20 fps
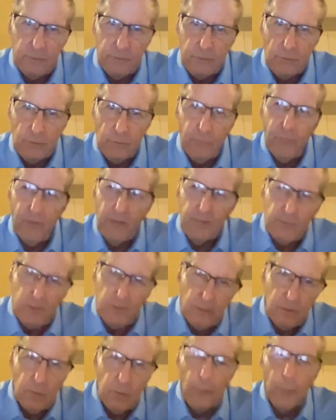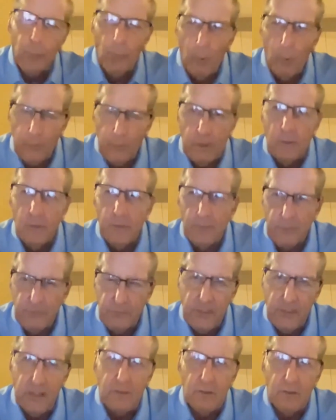So fentanyl and all the others,
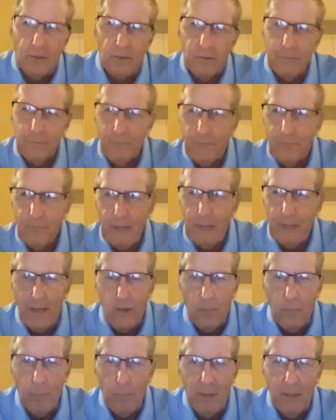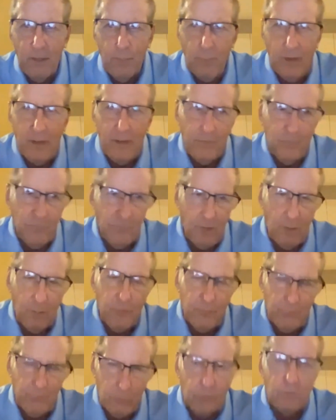they are made by the
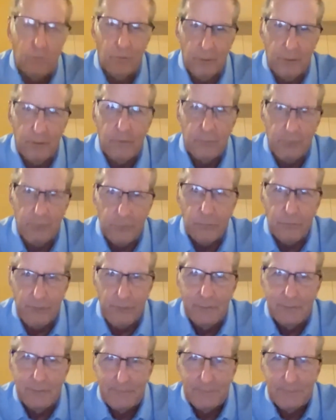pharmaceutical industry.